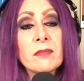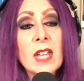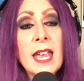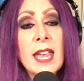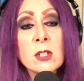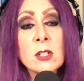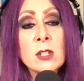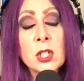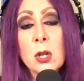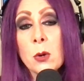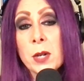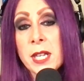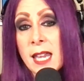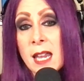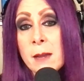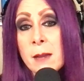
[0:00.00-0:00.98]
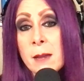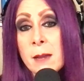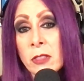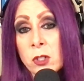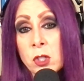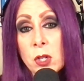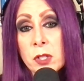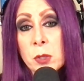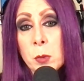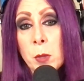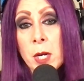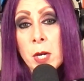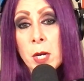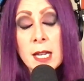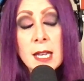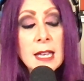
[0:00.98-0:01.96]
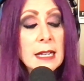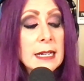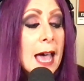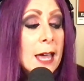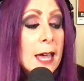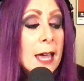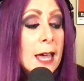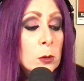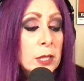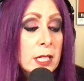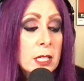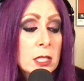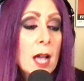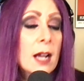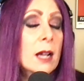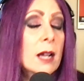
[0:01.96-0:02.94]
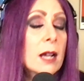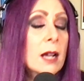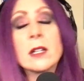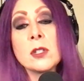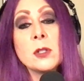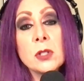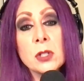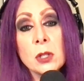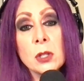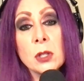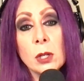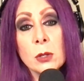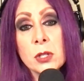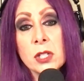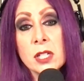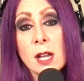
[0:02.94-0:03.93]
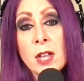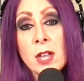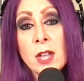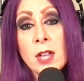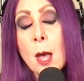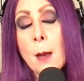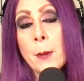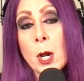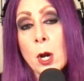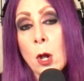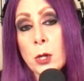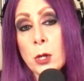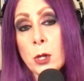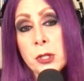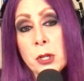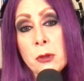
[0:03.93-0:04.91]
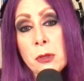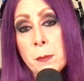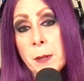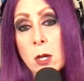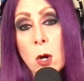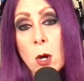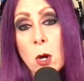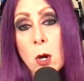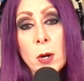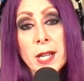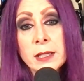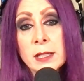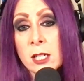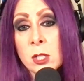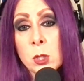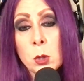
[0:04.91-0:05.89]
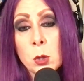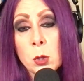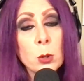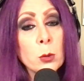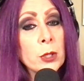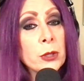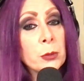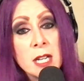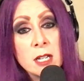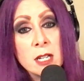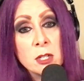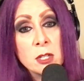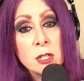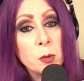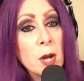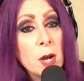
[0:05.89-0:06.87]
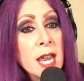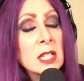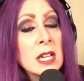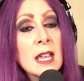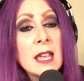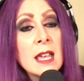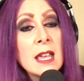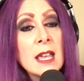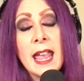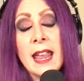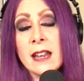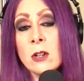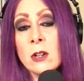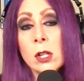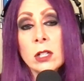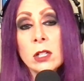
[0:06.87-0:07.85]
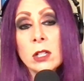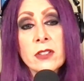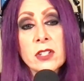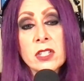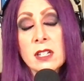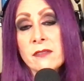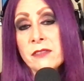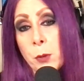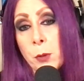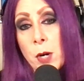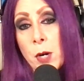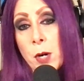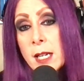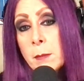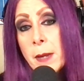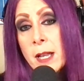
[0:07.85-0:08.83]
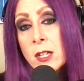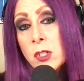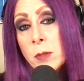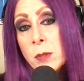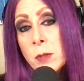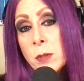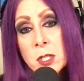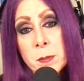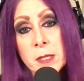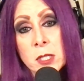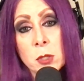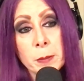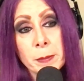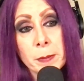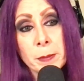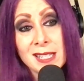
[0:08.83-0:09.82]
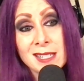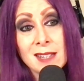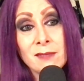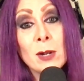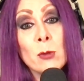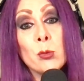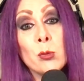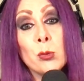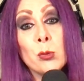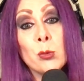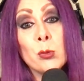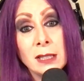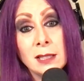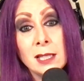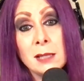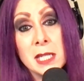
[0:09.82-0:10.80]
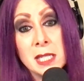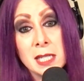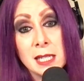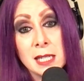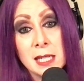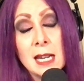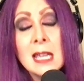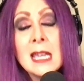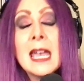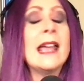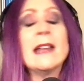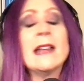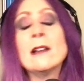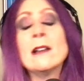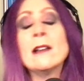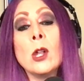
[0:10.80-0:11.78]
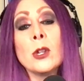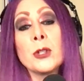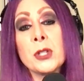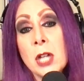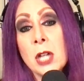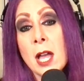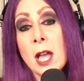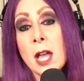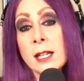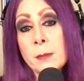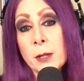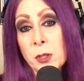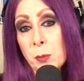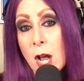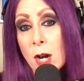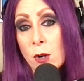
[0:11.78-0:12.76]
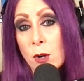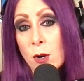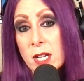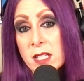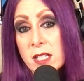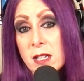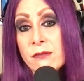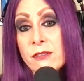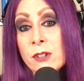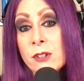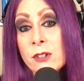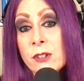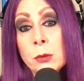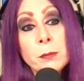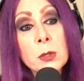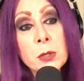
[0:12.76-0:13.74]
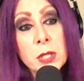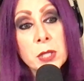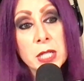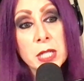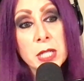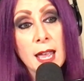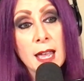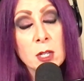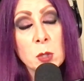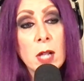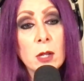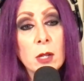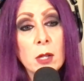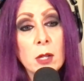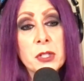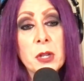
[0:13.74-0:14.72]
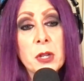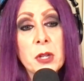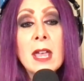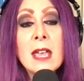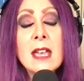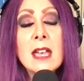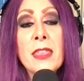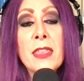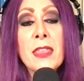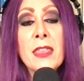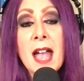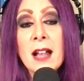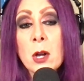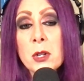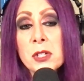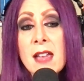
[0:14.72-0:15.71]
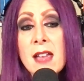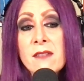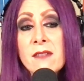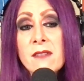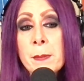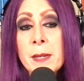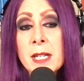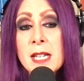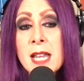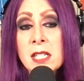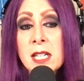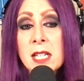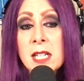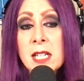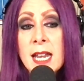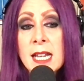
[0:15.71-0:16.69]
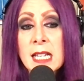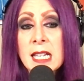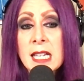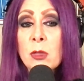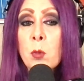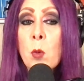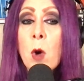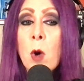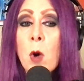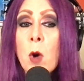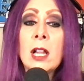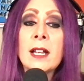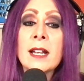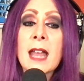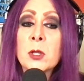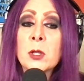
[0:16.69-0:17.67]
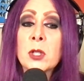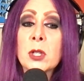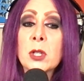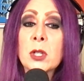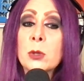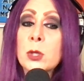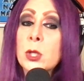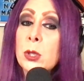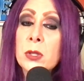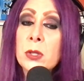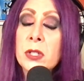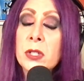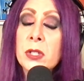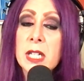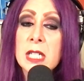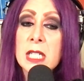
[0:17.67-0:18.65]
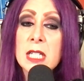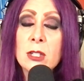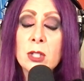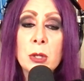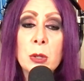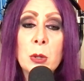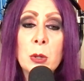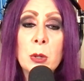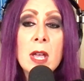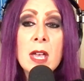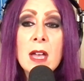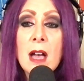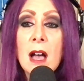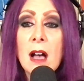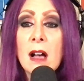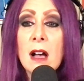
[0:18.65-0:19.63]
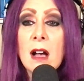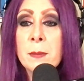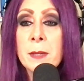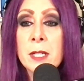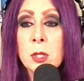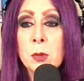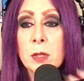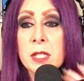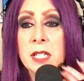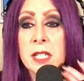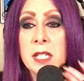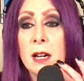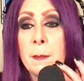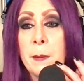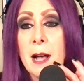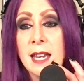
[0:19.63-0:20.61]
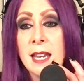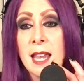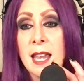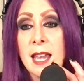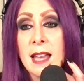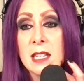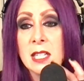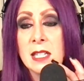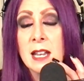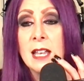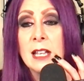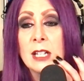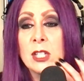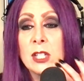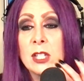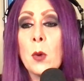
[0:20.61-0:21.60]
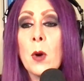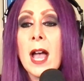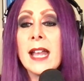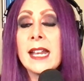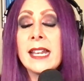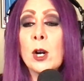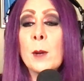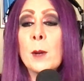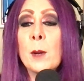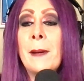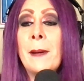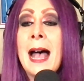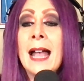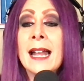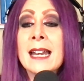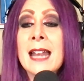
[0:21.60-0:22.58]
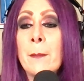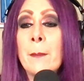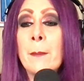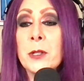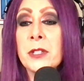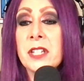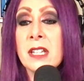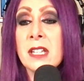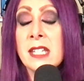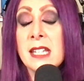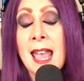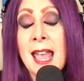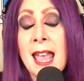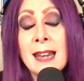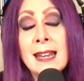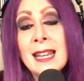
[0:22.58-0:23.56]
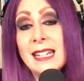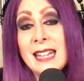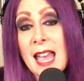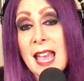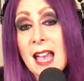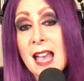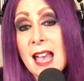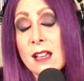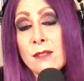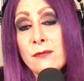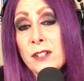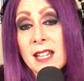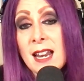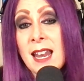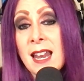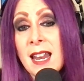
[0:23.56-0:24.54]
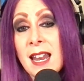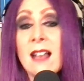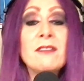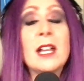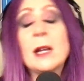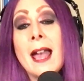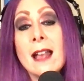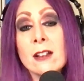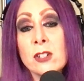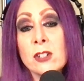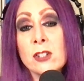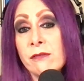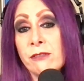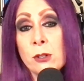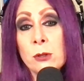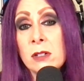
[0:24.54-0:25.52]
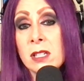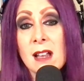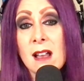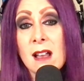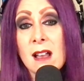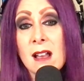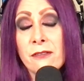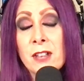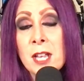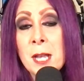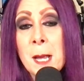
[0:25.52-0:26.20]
And so he came on the show this week, not only to talk about his new solo stuff, but also the big co-headlining tour with 3 Days Grace and all of the stuff that Breaking Benjamin has been doing, because they've been really busy, and also talking about the progress of new music as well. So that goes live at midnight tonight. Keith Wallen, episode 262 of the Mistress Carrie podcast. Do I hear pineapple, says Annette. Yeah, if it's going to have like passion fruit and stuff,